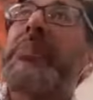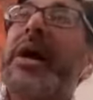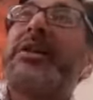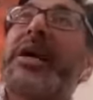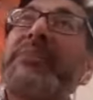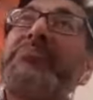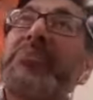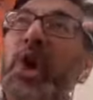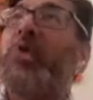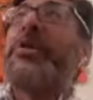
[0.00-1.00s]
about, I'm
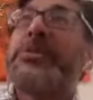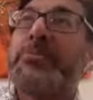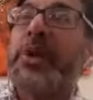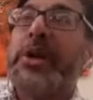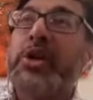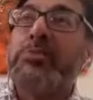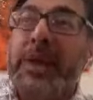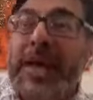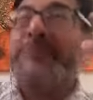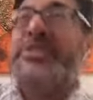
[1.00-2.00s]
told it's pretty good,
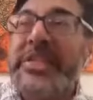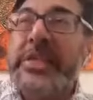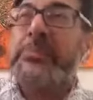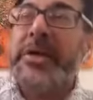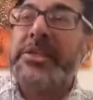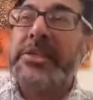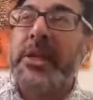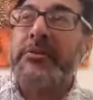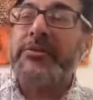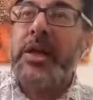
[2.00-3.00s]
but I haven't seen it
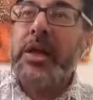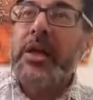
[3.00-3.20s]
myself,